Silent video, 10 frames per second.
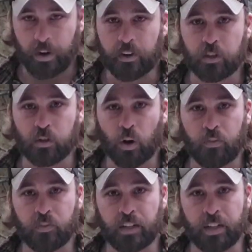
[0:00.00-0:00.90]
carry a
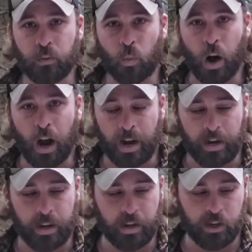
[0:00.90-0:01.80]
soft T
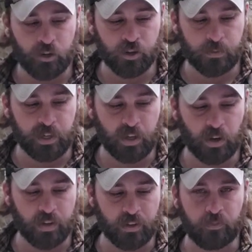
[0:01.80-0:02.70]
wide just
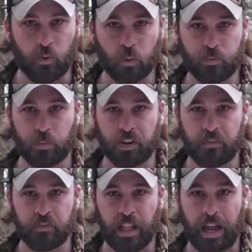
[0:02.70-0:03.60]
because it folds pretty
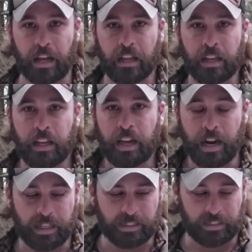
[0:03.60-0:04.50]
flat
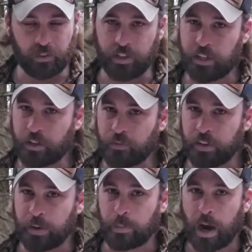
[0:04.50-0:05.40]
and it's a little easier to
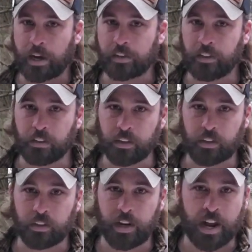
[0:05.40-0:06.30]
fit in the pocket than
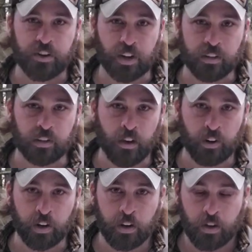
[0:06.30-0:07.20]
like Cat Gen
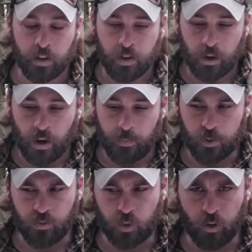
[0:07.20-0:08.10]
7.
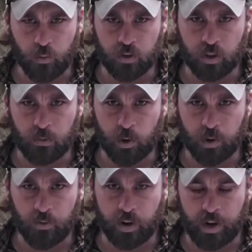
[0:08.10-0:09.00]
There's a few other ones on the
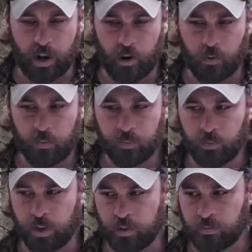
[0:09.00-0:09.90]
market right now
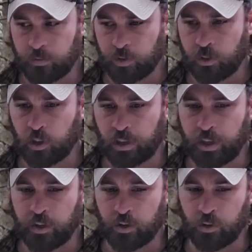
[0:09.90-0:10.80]
that you can look
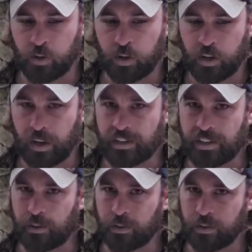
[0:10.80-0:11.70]
into. I
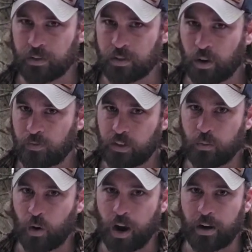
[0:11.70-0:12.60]
stick with the soft T
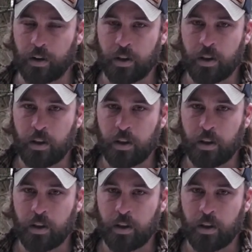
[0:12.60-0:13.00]
wide